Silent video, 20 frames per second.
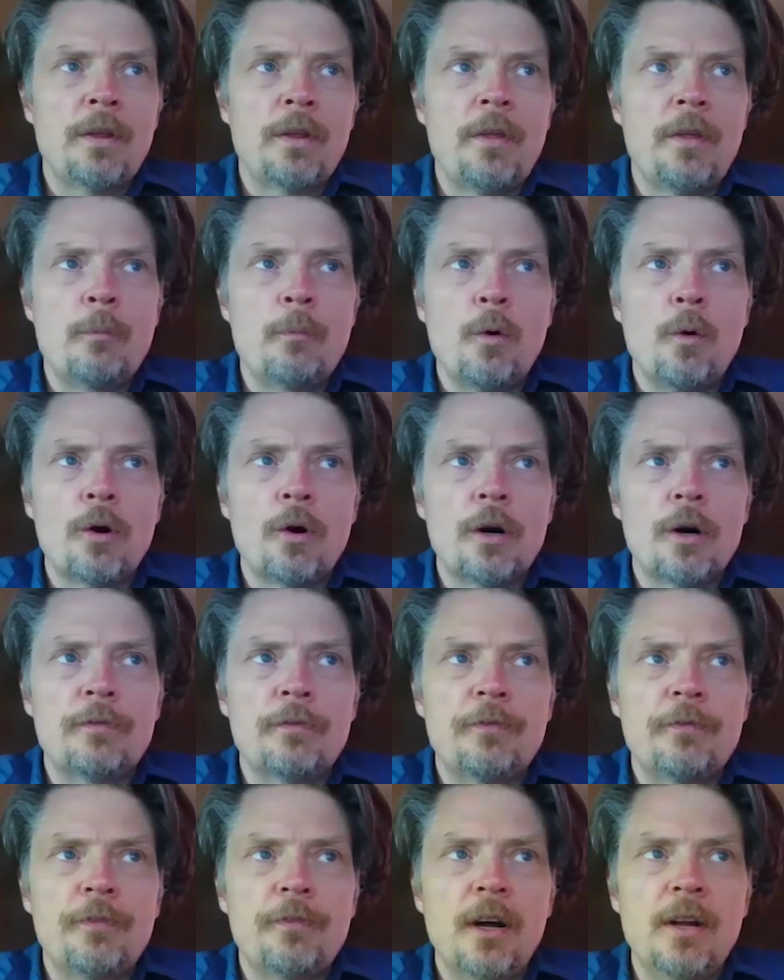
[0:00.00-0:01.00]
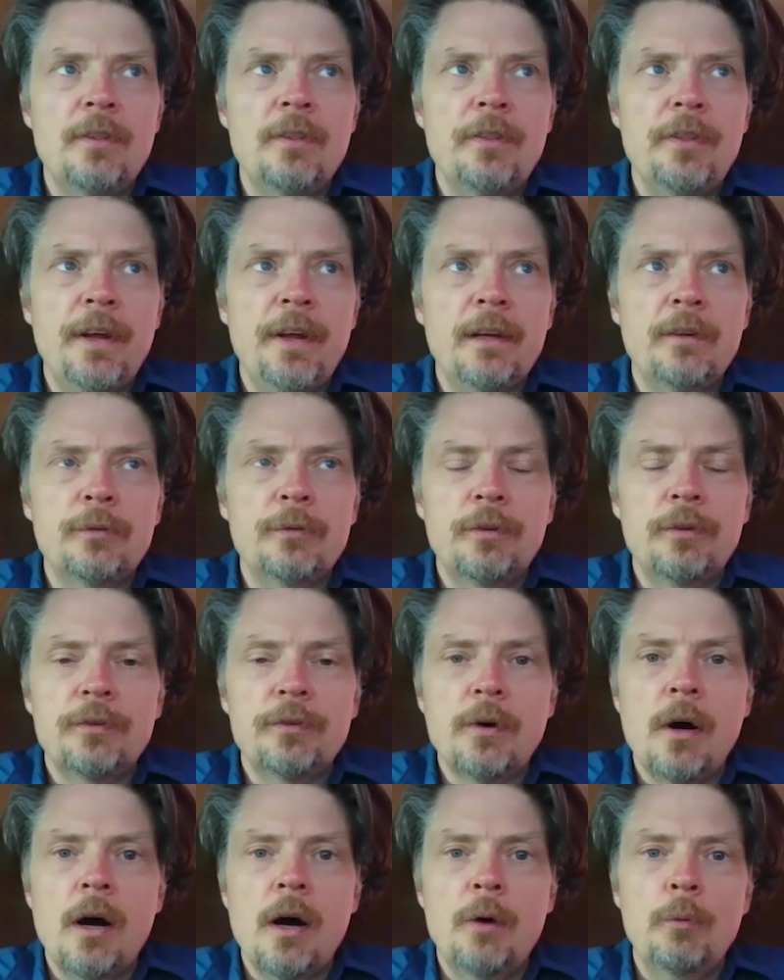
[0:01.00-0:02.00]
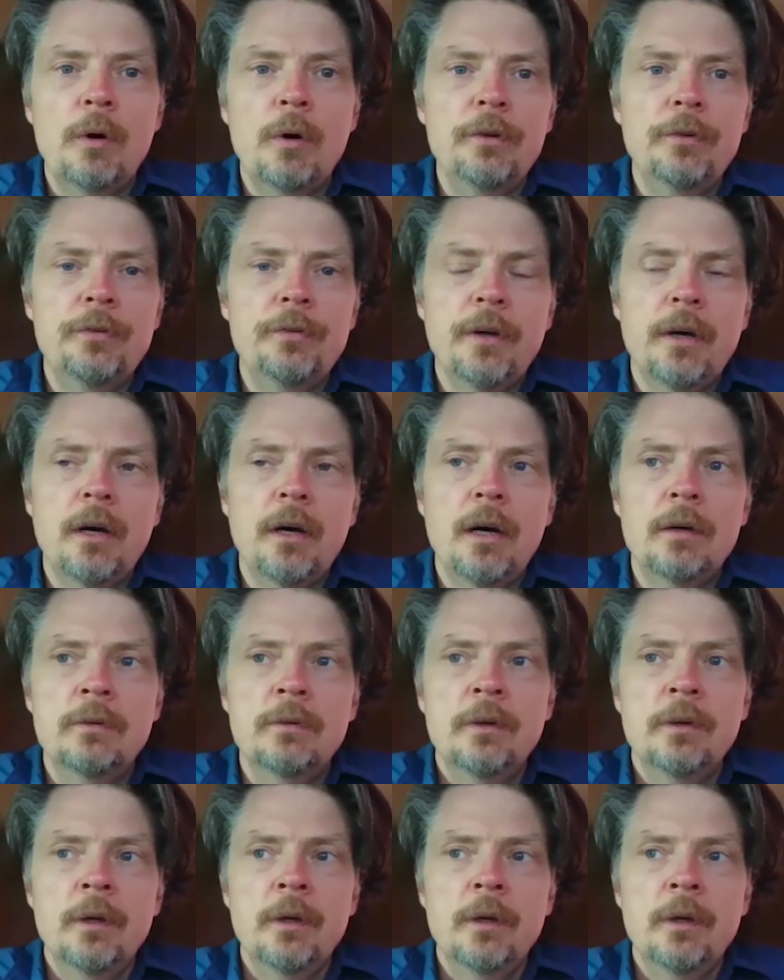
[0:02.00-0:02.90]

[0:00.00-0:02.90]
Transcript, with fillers: of the more fun things we saw was uh,